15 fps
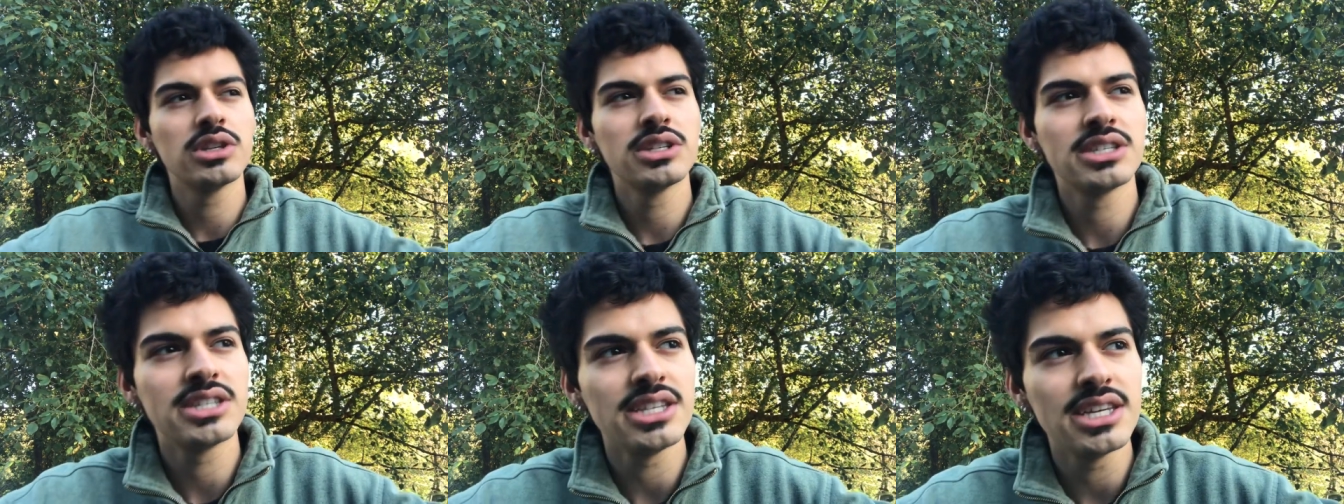
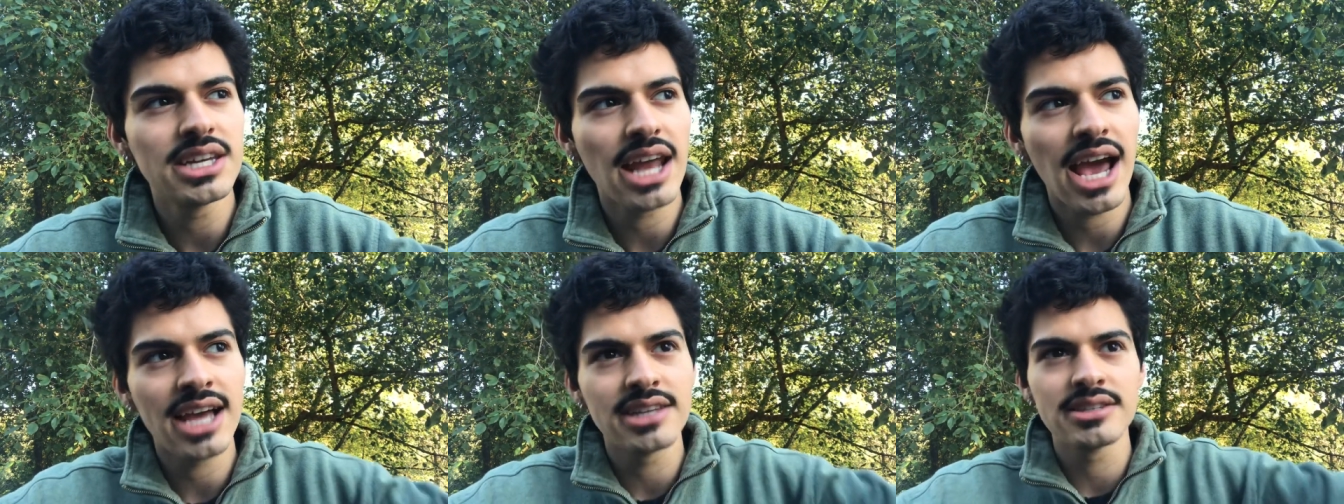see it
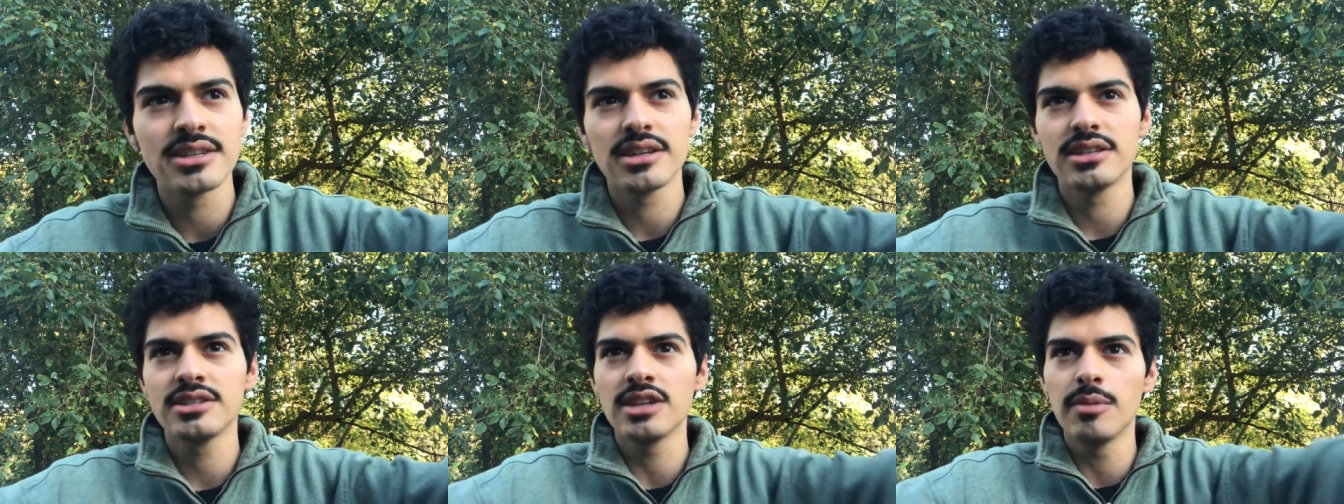as
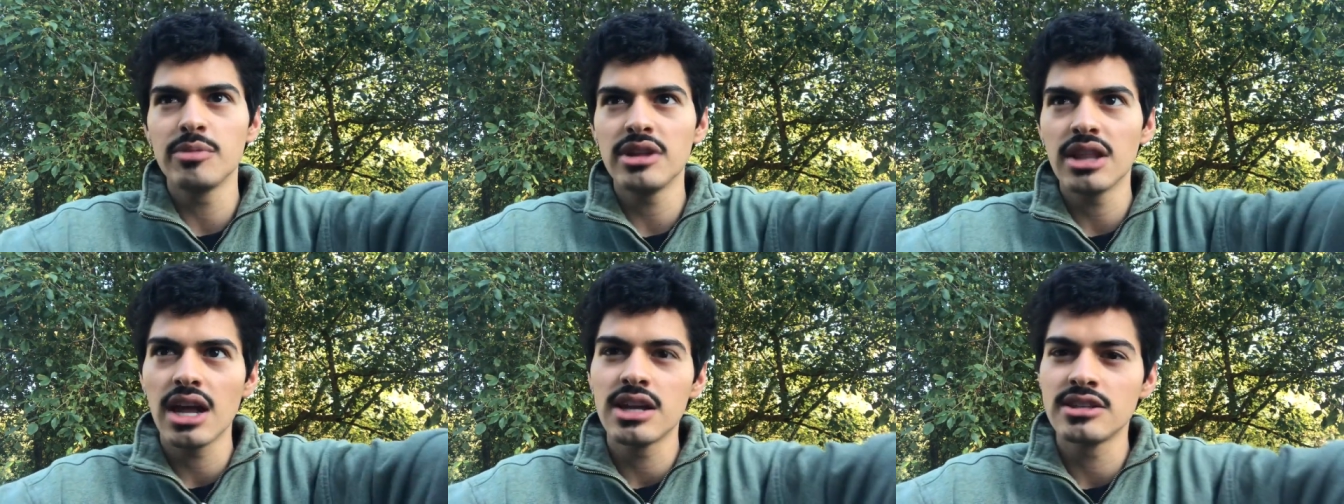
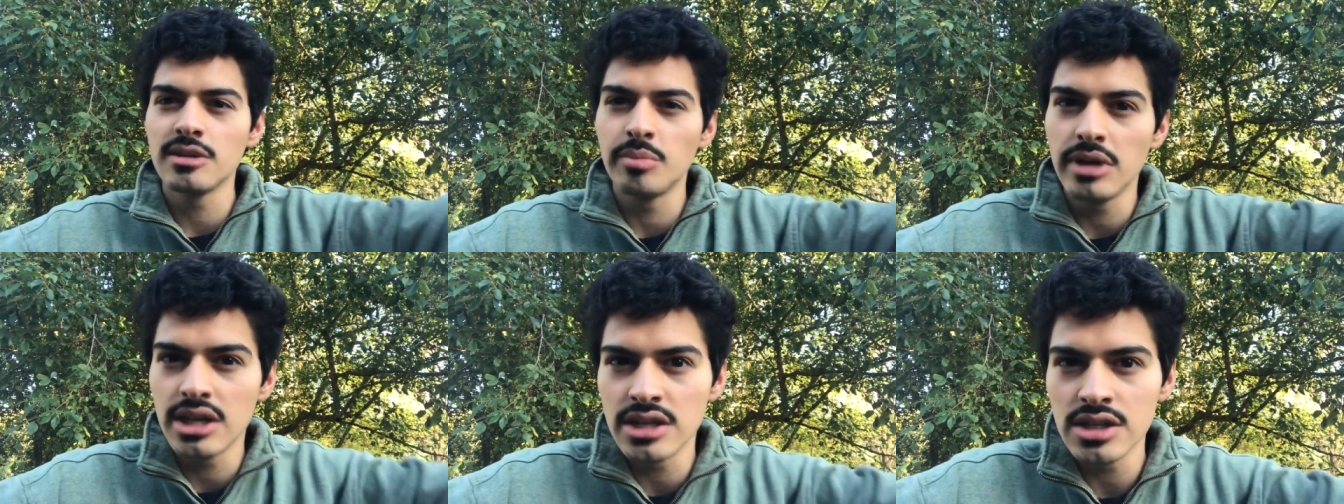something that is a
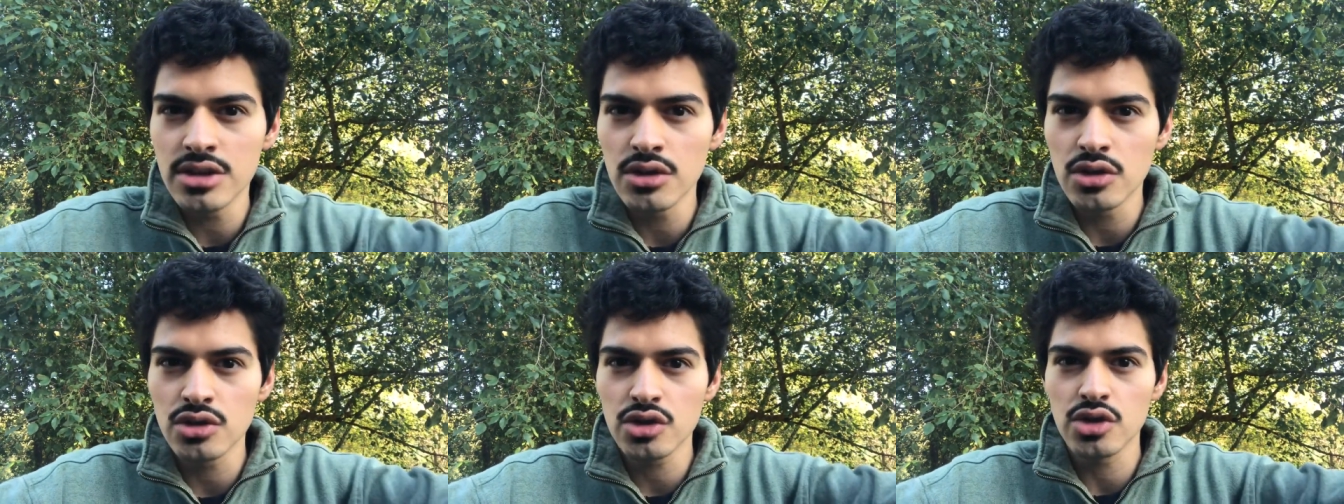big
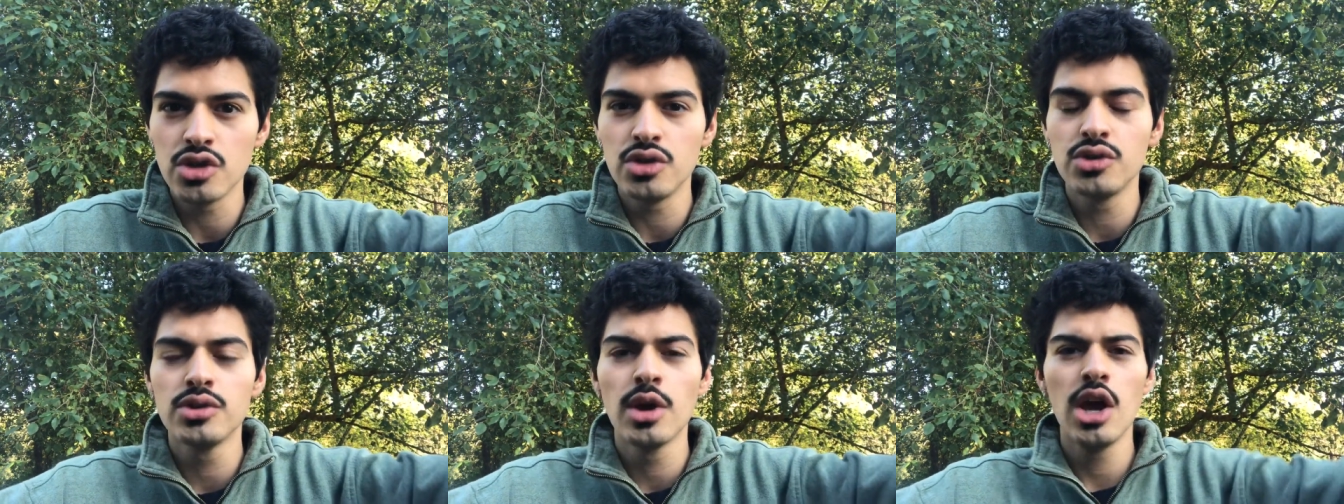deal so
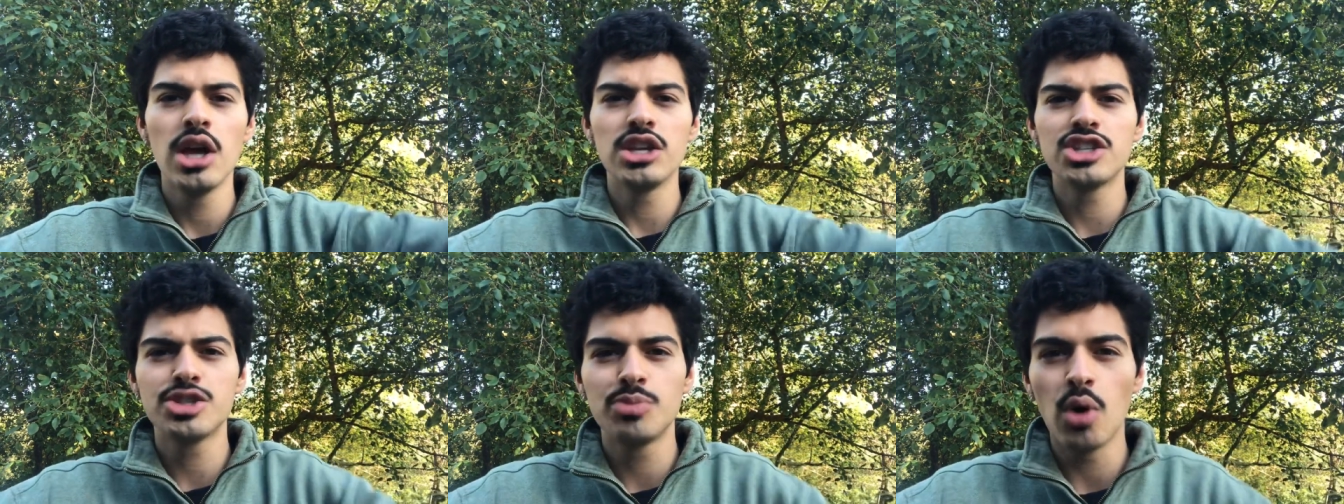you
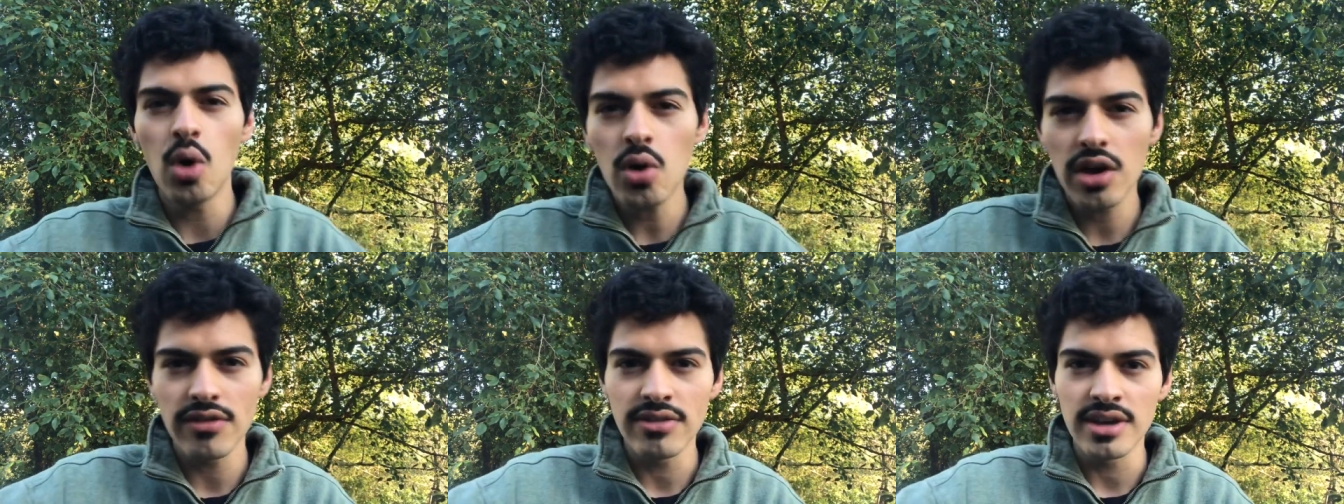
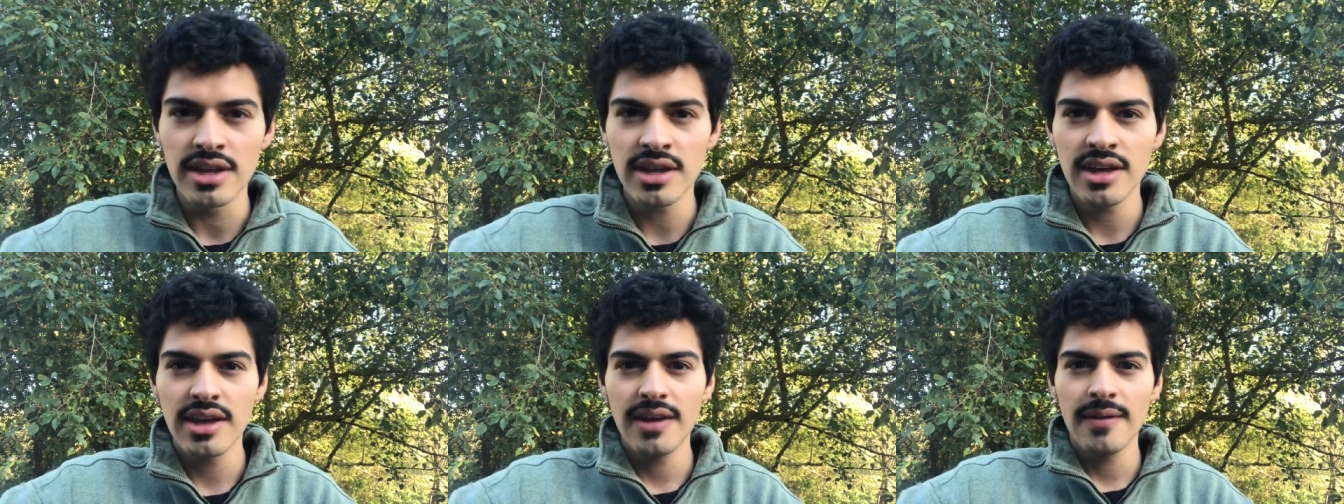spoke of it